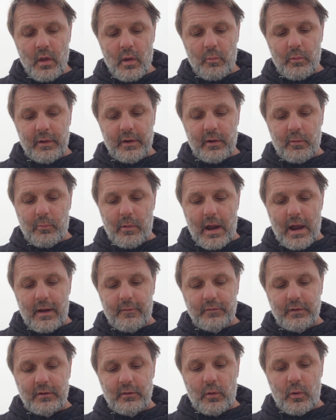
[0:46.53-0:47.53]
When he
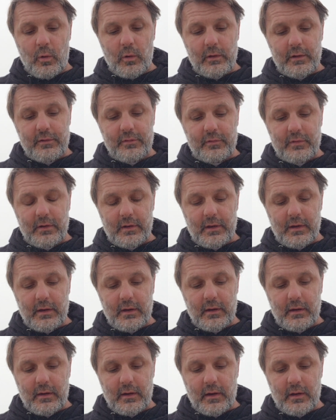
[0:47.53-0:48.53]
arrived in the holy city